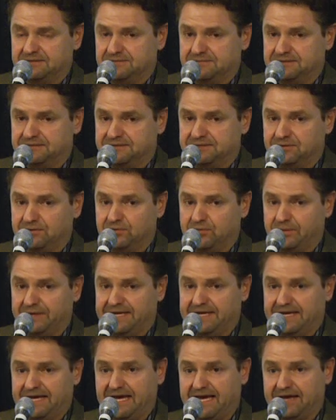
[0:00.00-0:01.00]
So
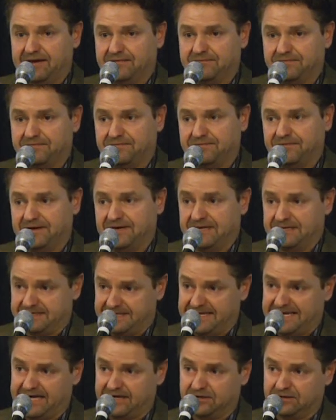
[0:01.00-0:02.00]
we have
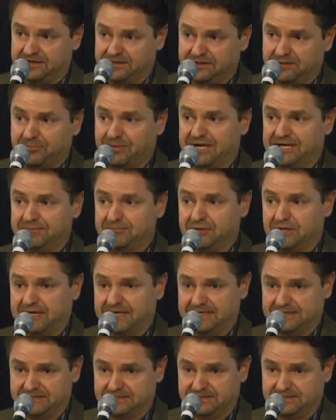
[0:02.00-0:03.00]
cattle in the
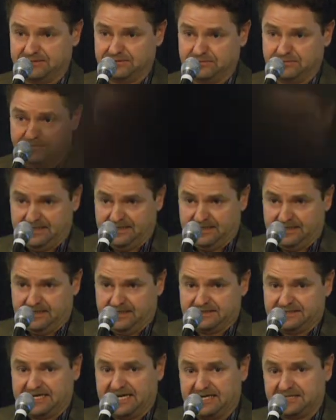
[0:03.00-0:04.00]
pipeline to
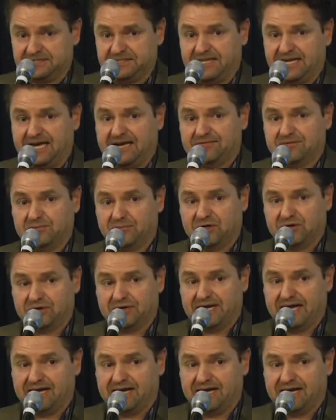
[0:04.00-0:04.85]
actually have about an